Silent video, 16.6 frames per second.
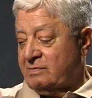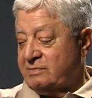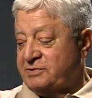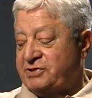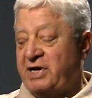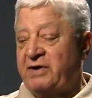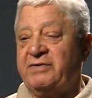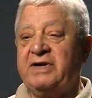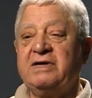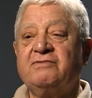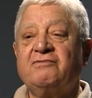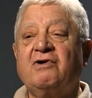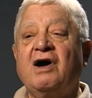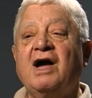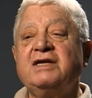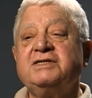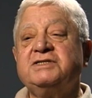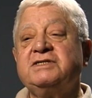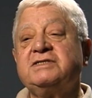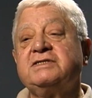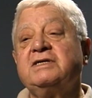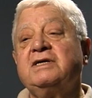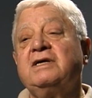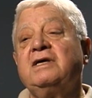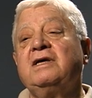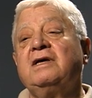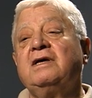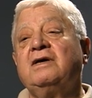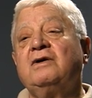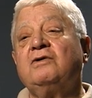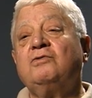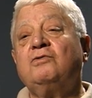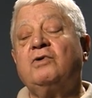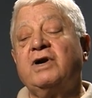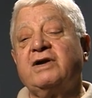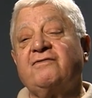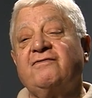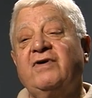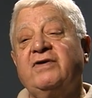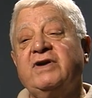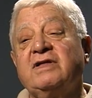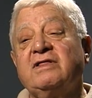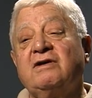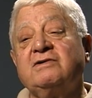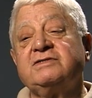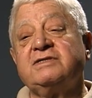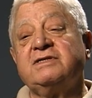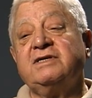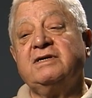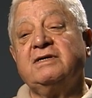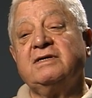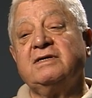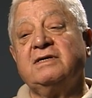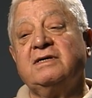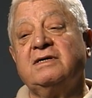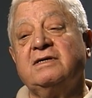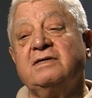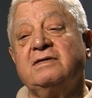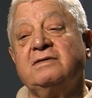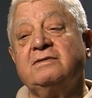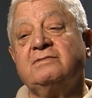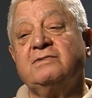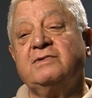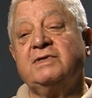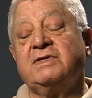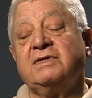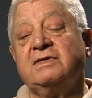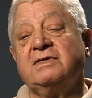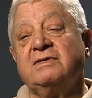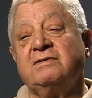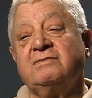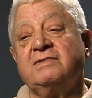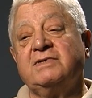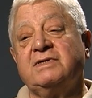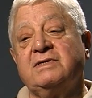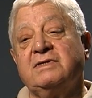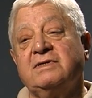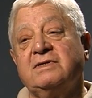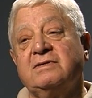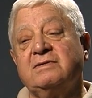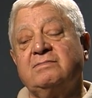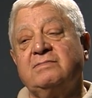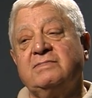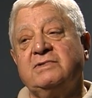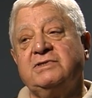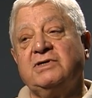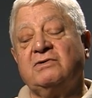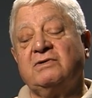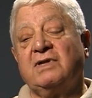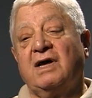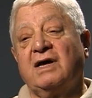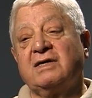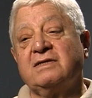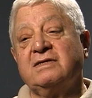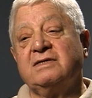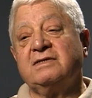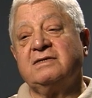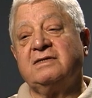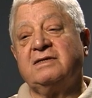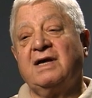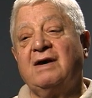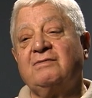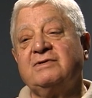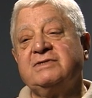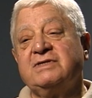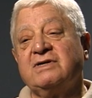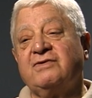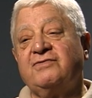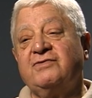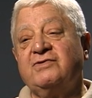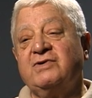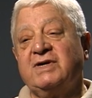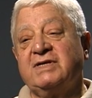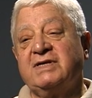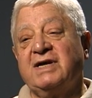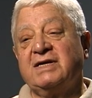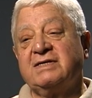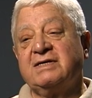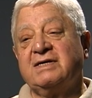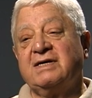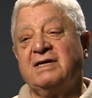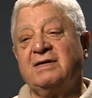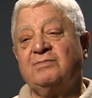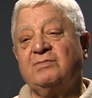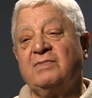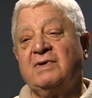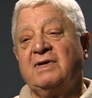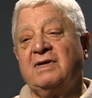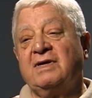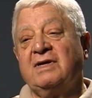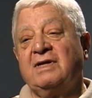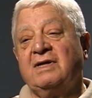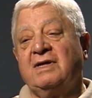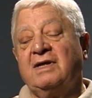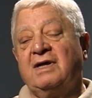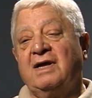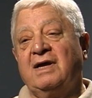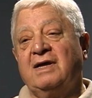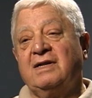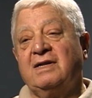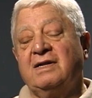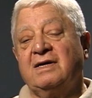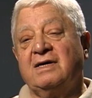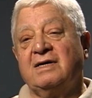Jerry Rogers, who worked very closely with Joe Lochner. That was the crew at that time, and